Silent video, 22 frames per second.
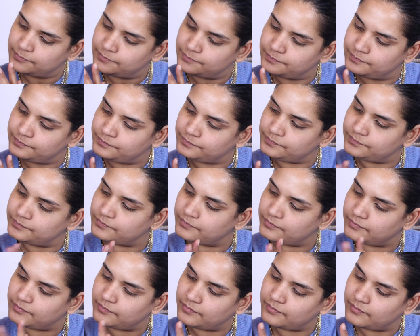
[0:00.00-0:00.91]

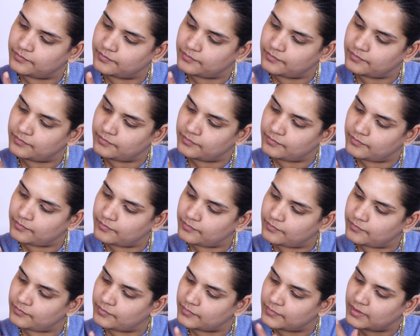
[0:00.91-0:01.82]

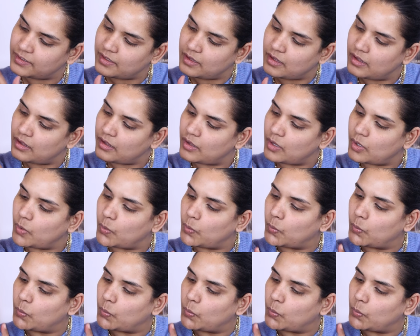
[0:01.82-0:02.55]
(no one is talking)